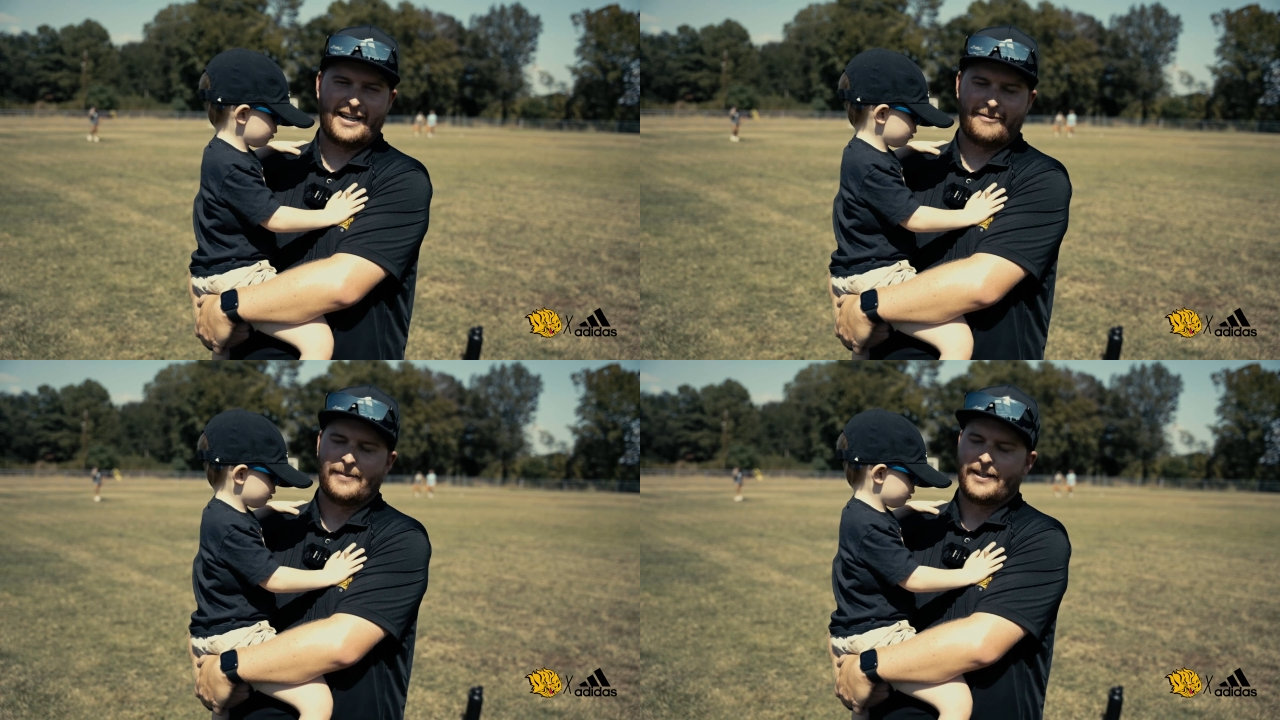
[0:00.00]

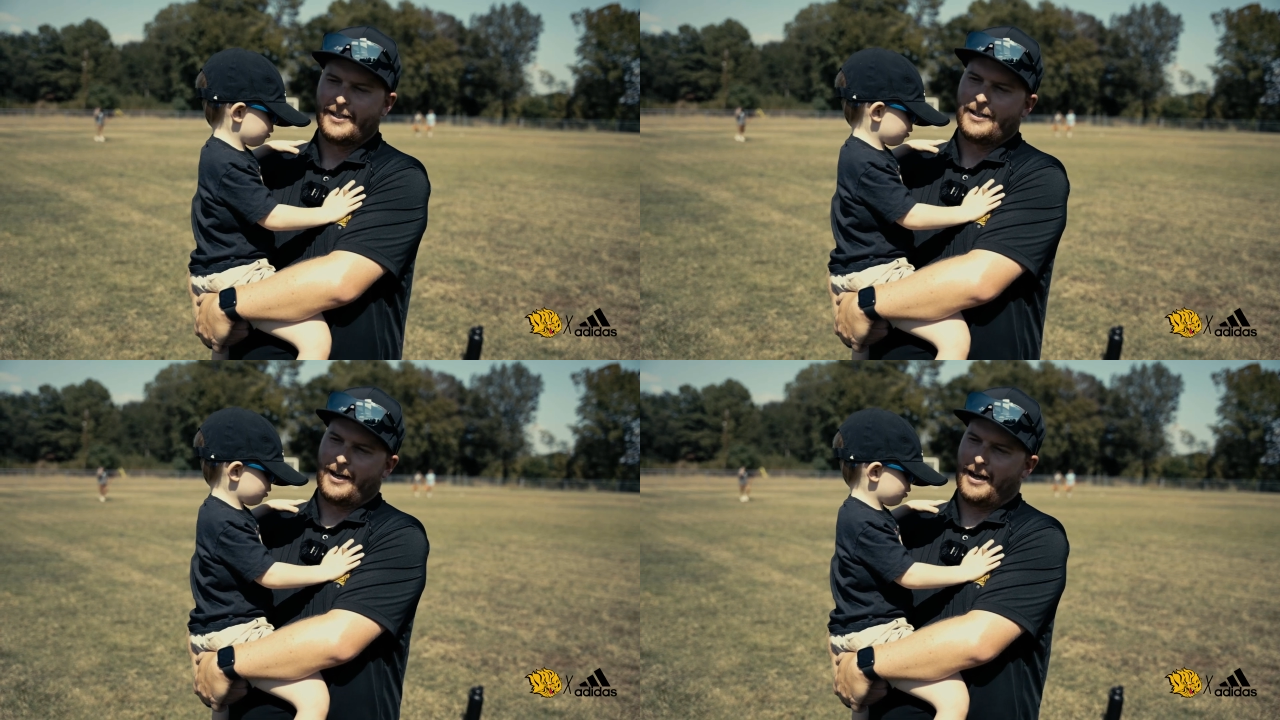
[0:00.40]
And
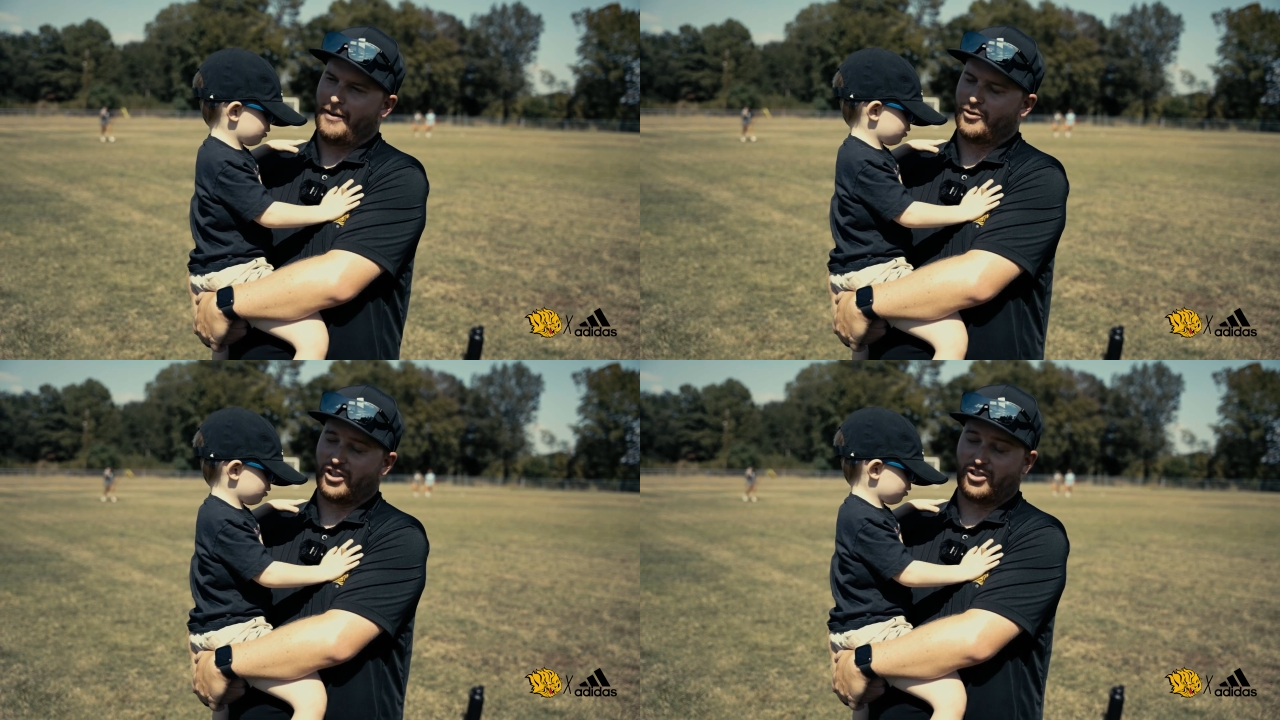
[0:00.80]

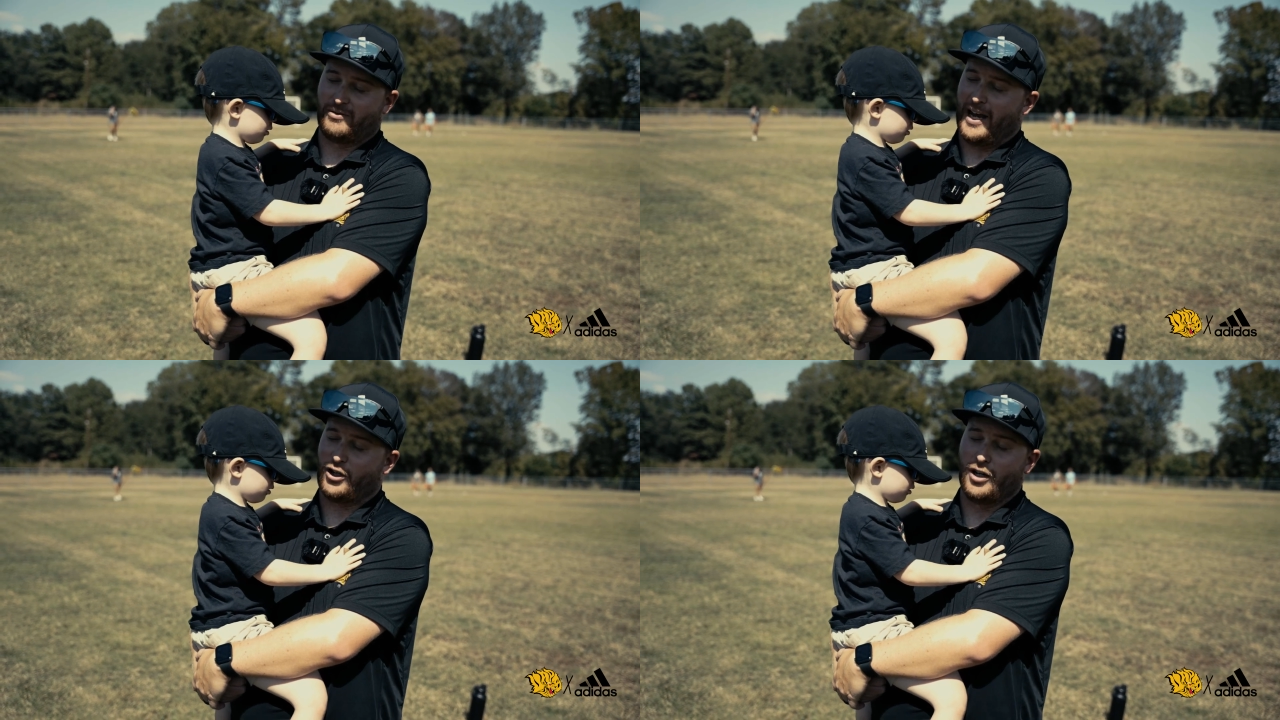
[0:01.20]

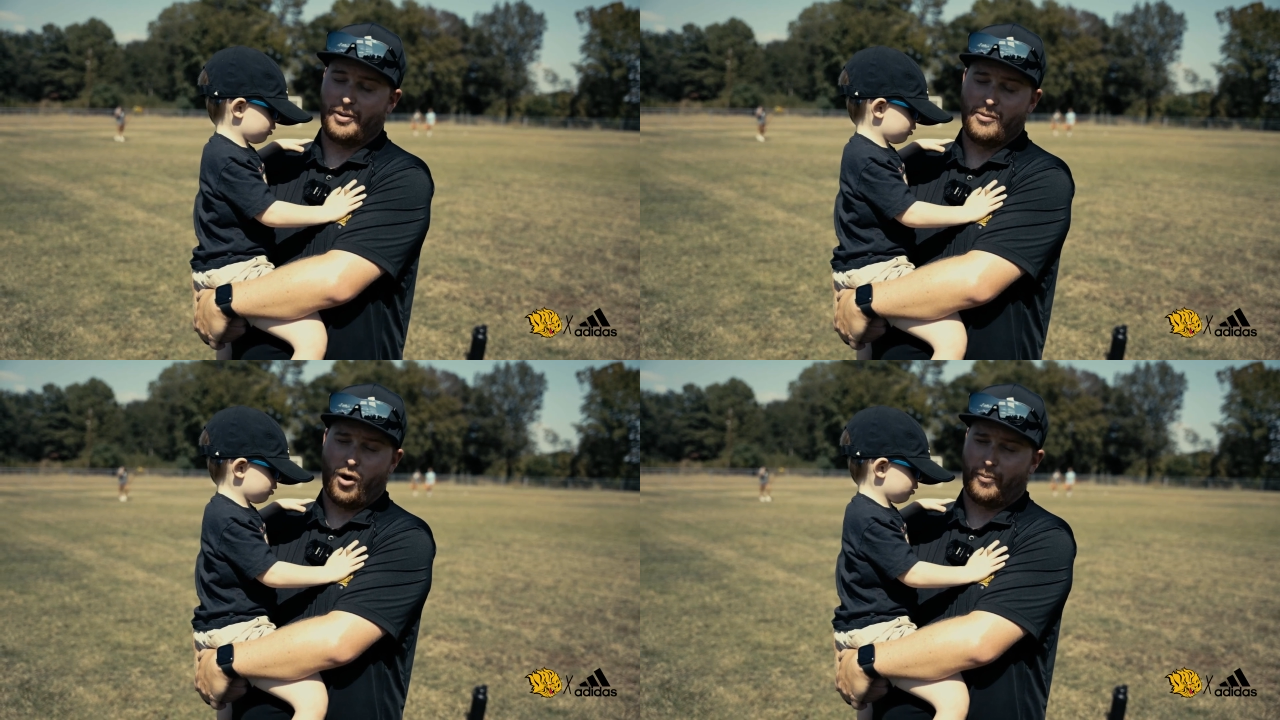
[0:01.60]
just I couldn't
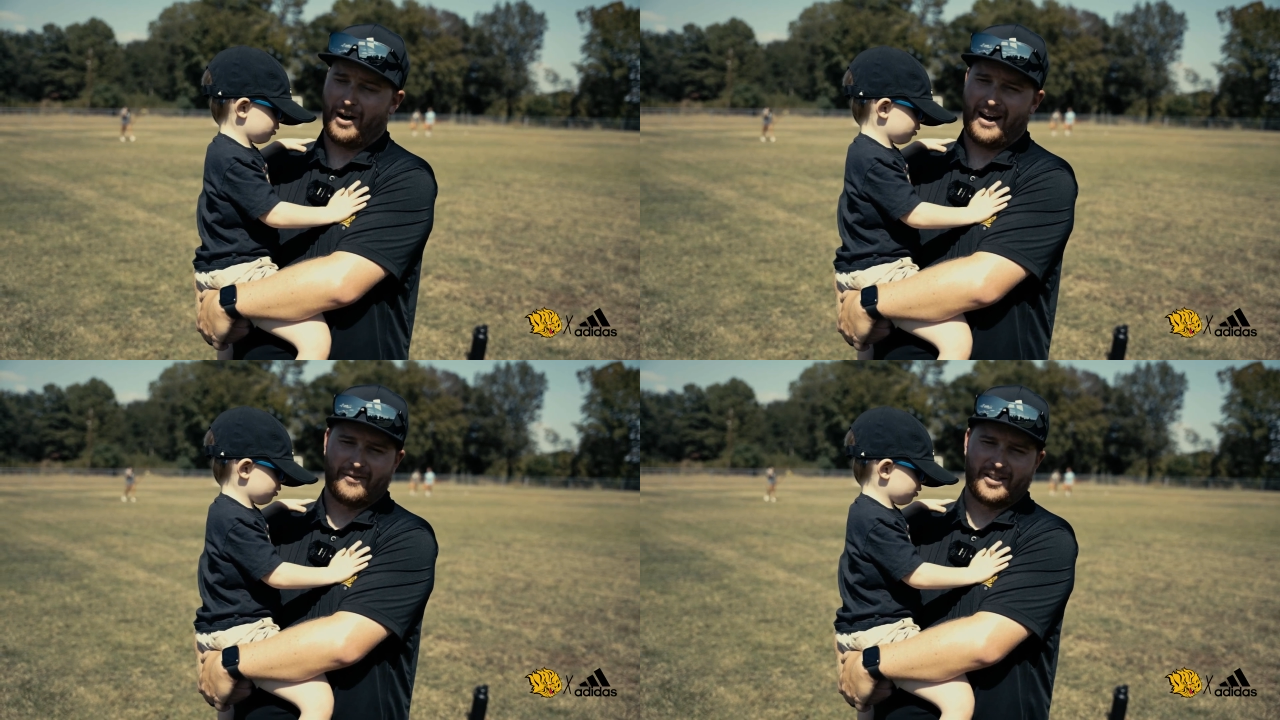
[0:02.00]
be more proud